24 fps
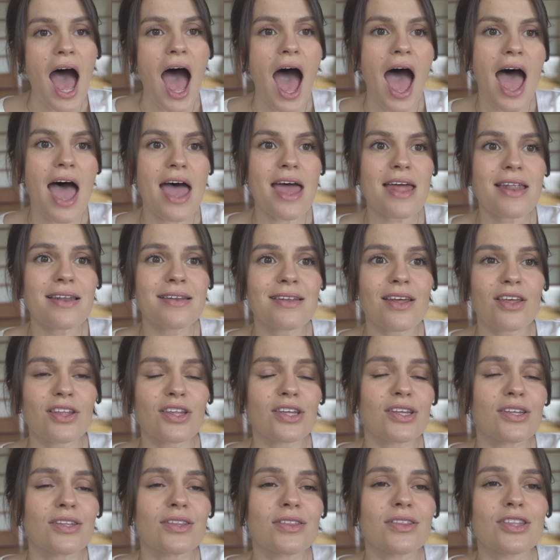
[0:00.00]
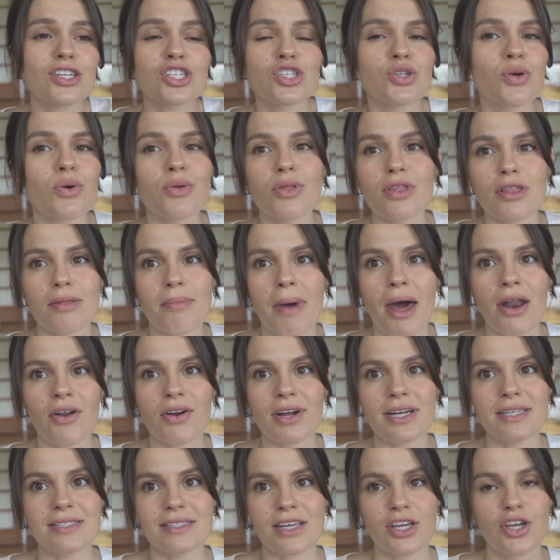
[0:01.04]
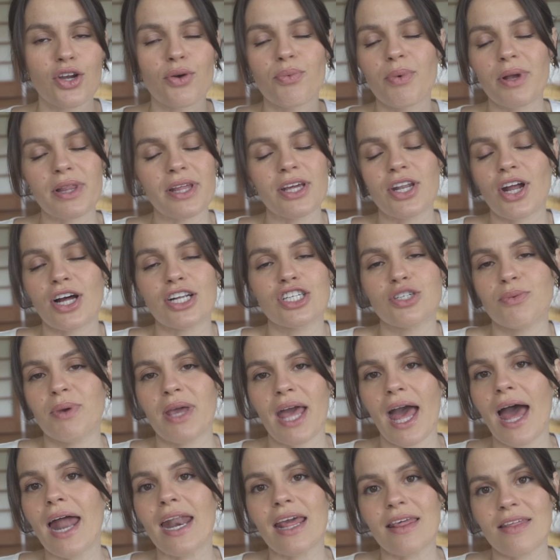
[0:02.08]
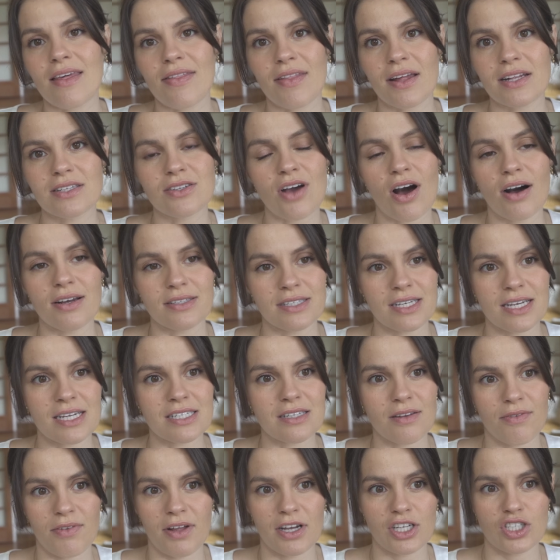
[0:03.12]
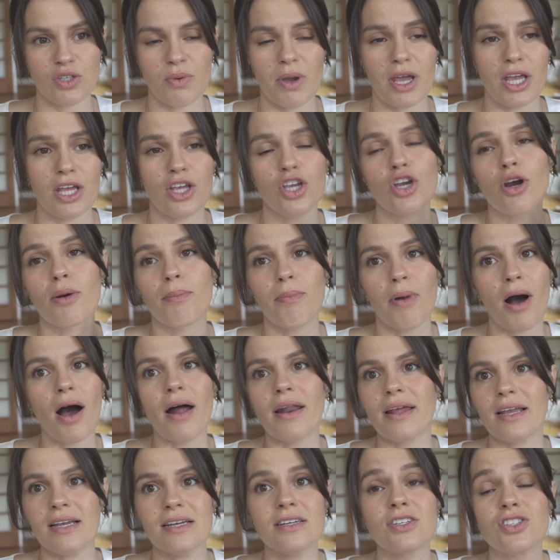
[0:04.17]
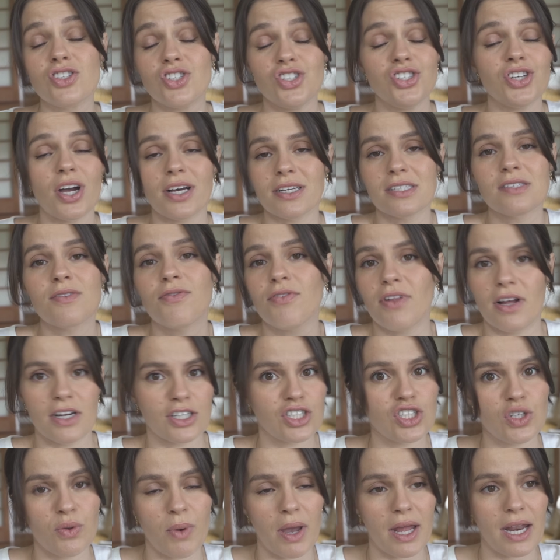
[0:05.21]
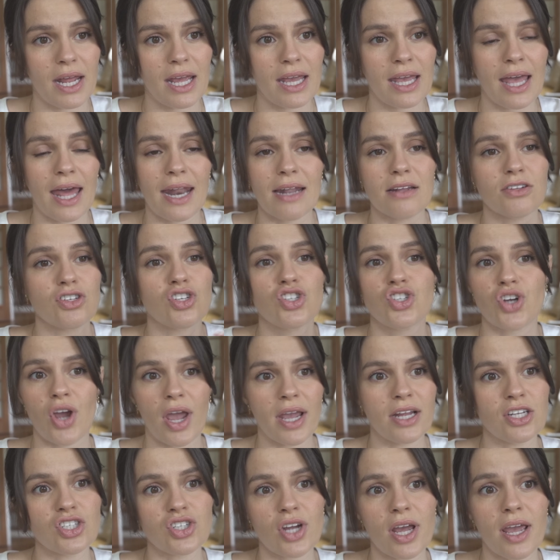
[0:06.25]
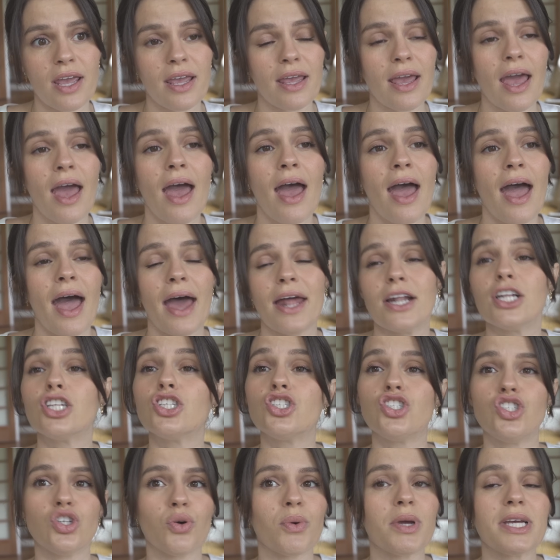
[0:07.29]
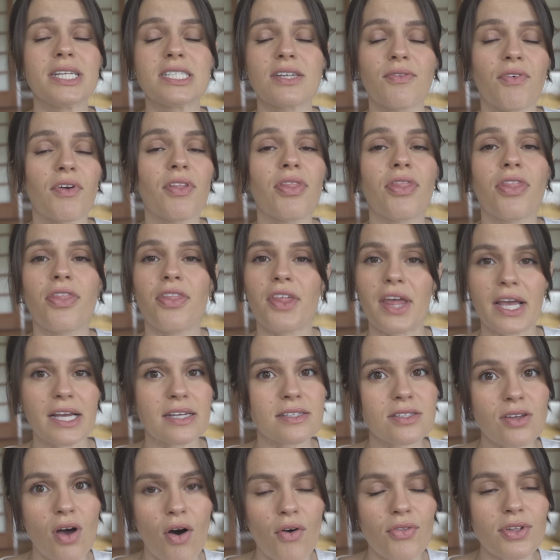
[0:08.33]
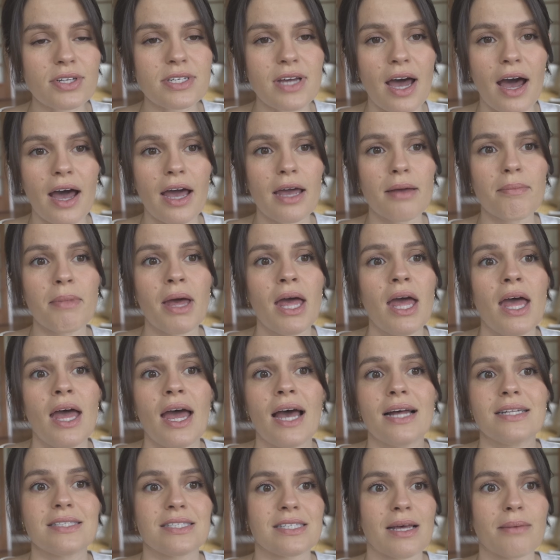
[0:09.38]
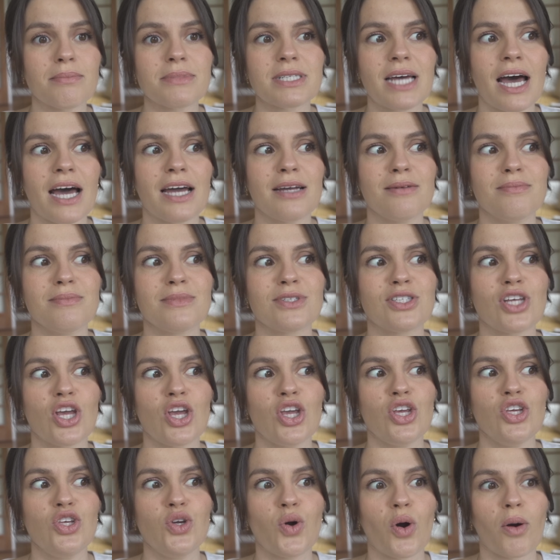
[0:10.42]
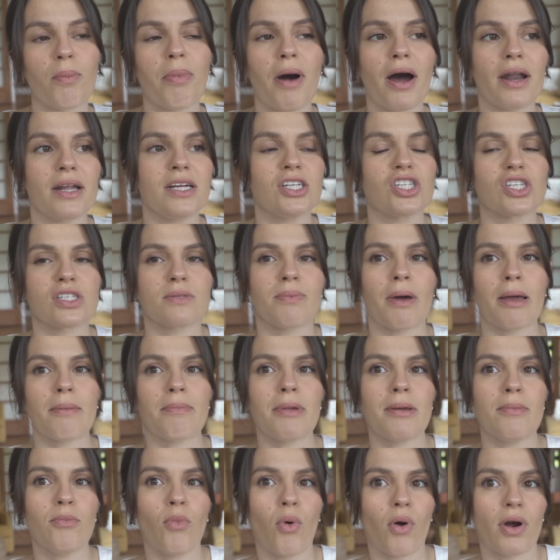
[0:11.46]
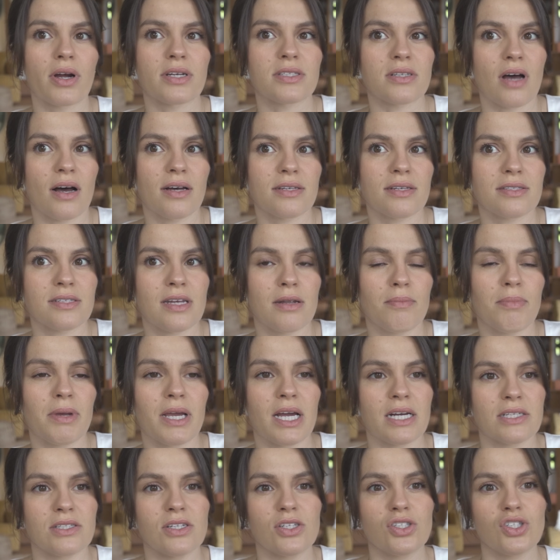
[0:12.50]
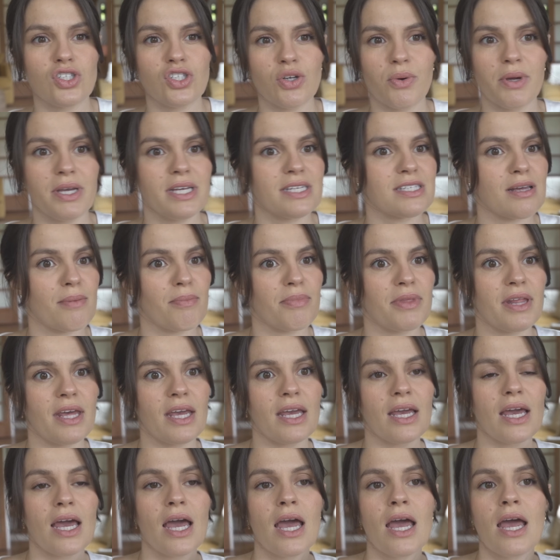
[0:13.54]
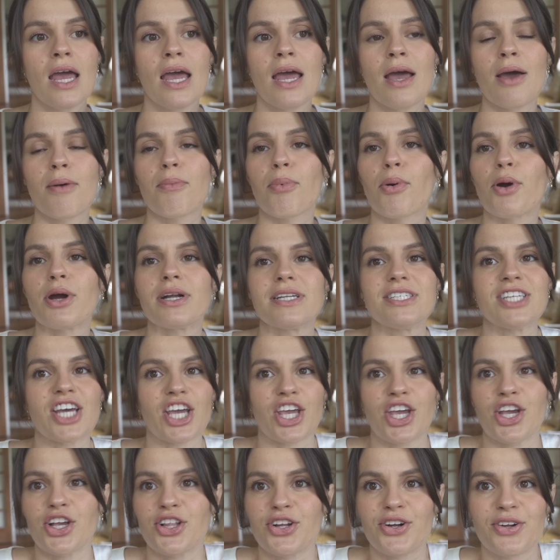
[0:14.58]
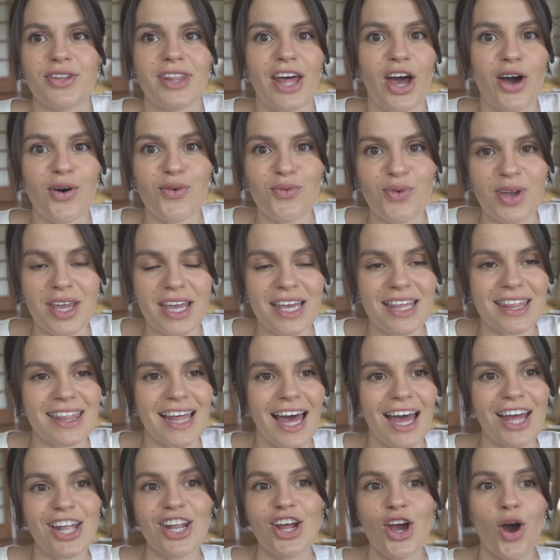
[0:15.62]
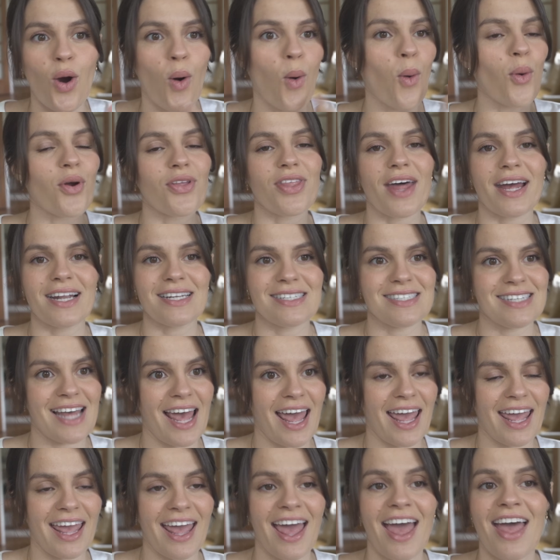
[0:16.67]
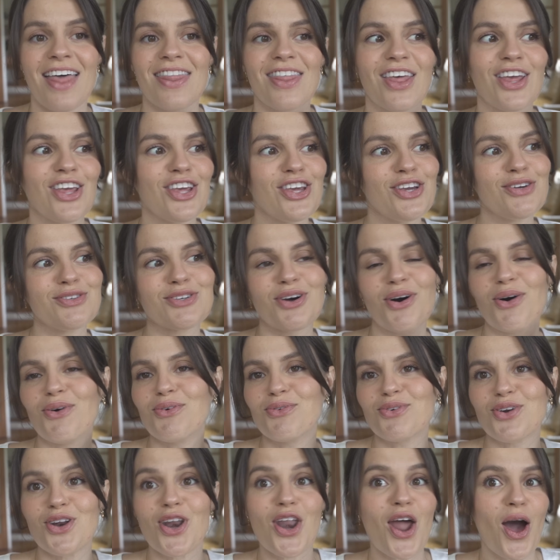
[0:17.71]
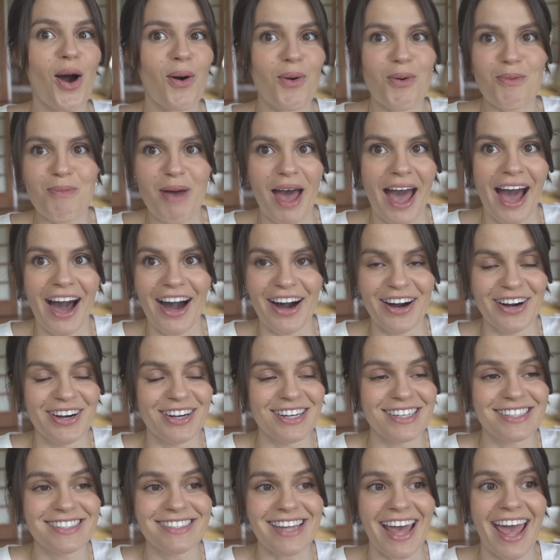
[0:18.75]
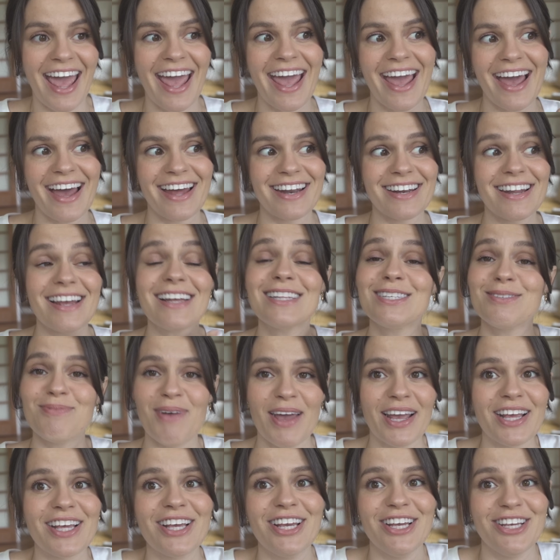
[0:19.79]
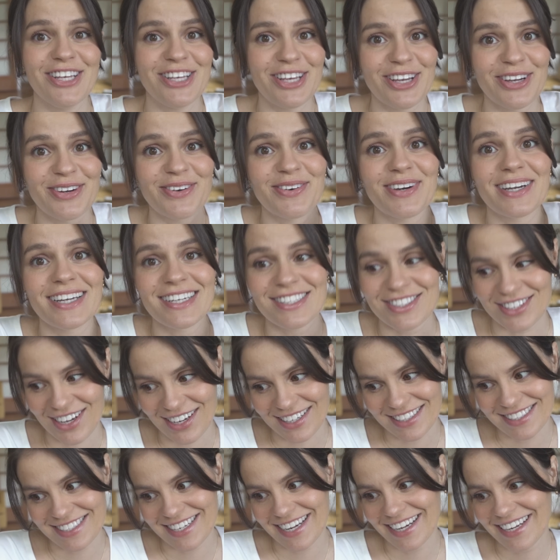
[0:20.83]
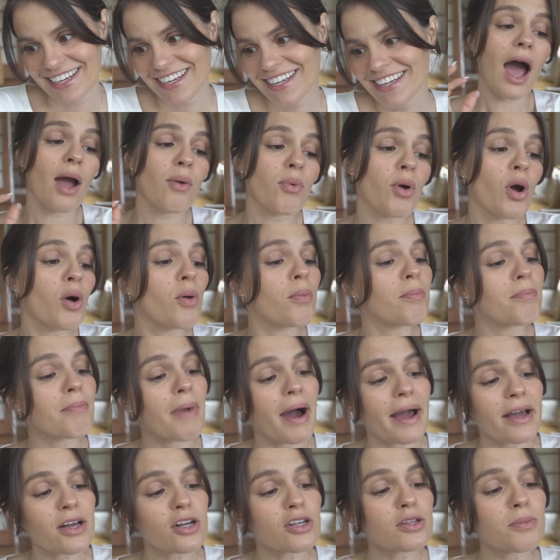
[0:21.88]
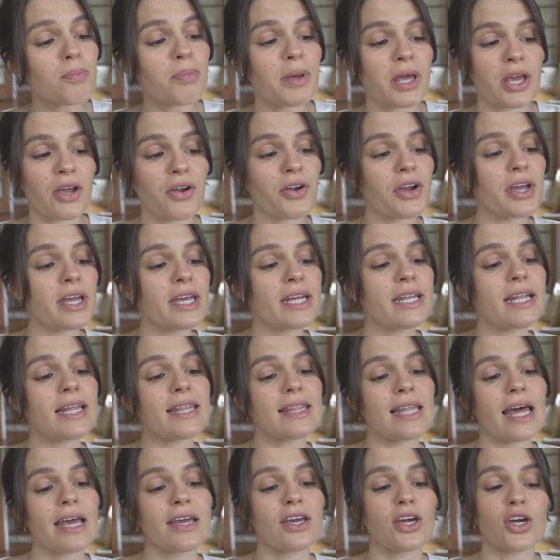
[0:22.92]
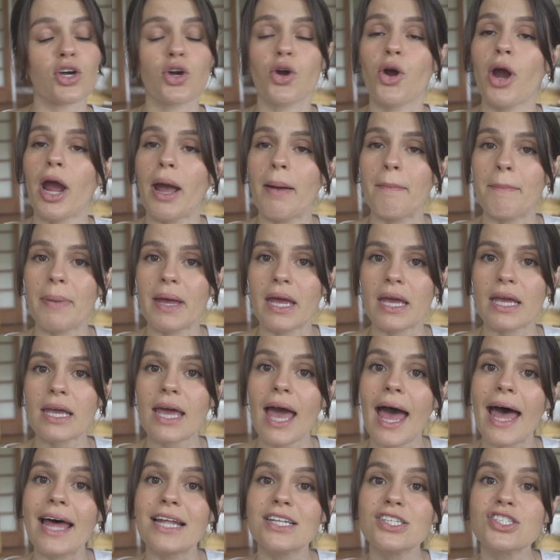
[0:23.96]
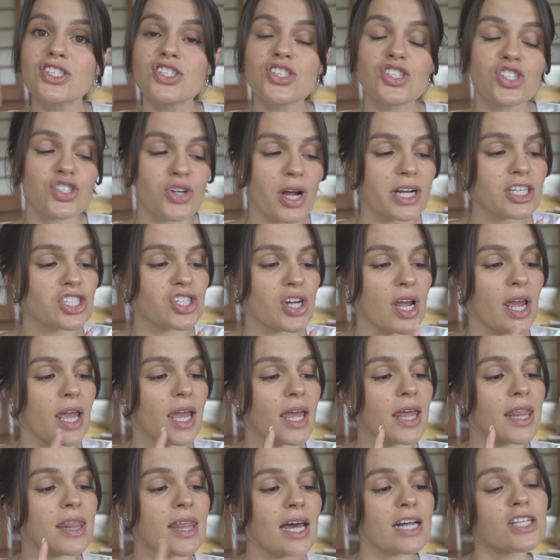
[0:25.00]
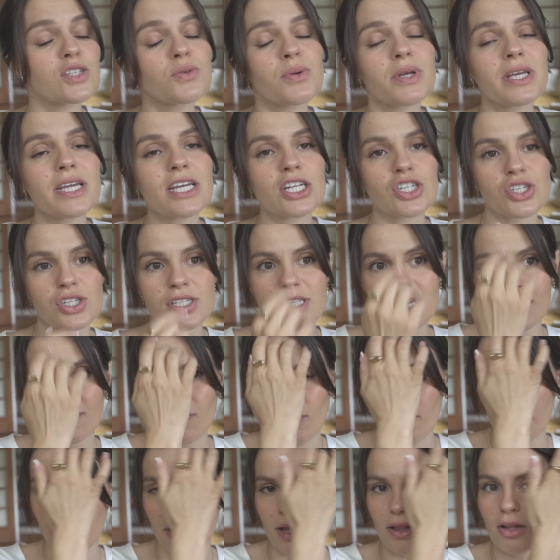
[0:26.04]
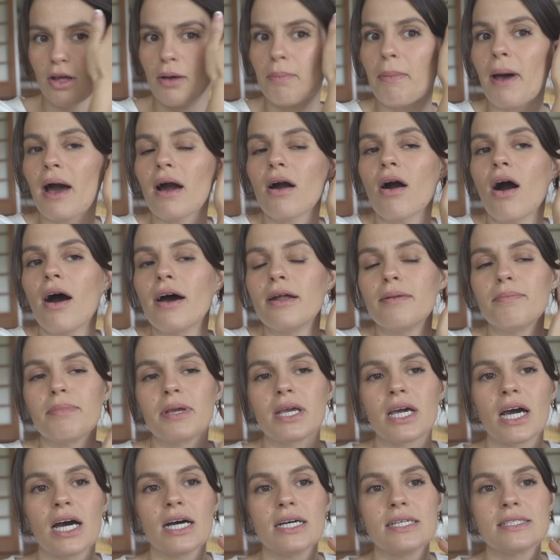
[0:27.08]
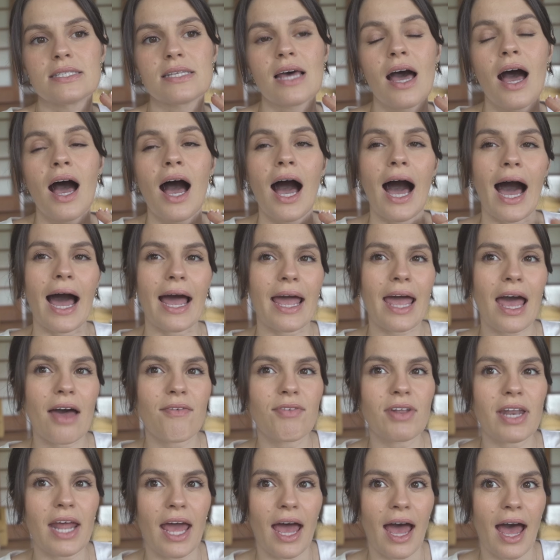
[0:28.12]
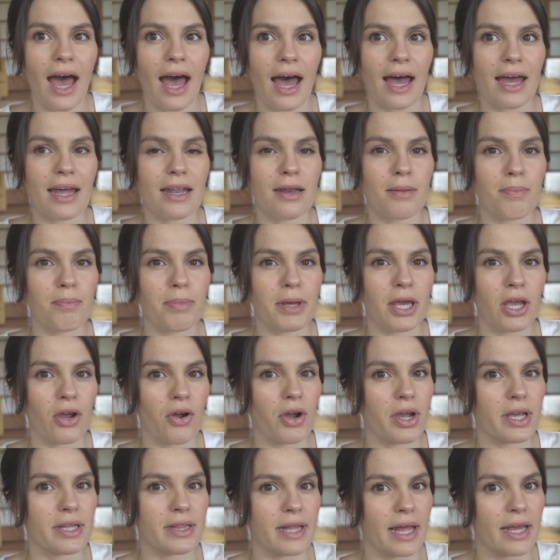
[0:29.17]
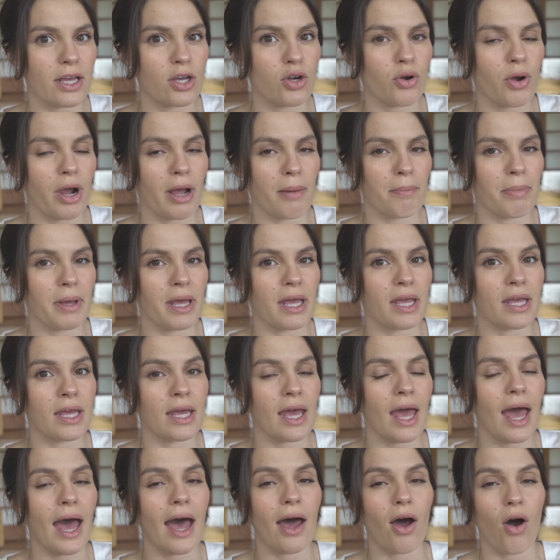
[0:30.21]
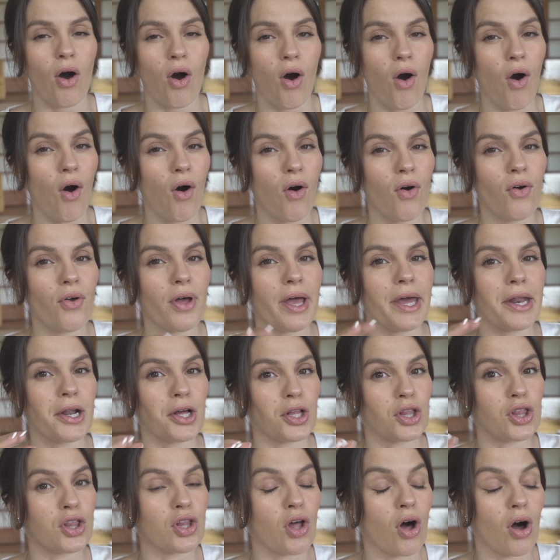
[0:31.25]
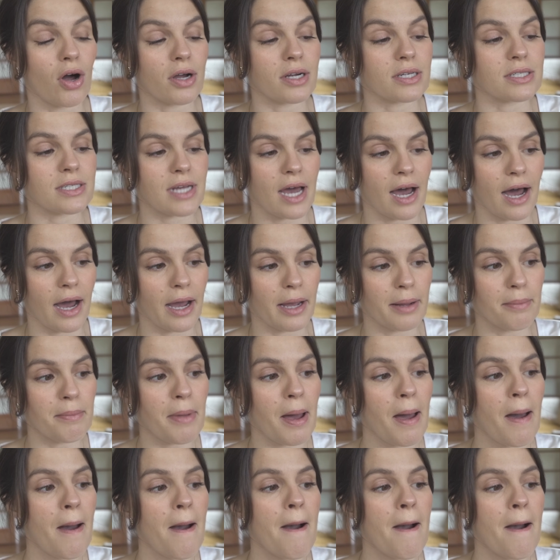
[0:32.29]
And the truth of the matter is that you're really not doing anything that's causing it to fluctuate. Your body is just fluctuating and it's changing and it's doing different things all the time. And sometimes your body just might be more exhausted because it's doing something particular that week that or that day that you don't know about and it's making you exhausted. I wrote mild period like cramping and stretching. That's really interesting for me to look back on because I haven't had period like cramping at all in a long time,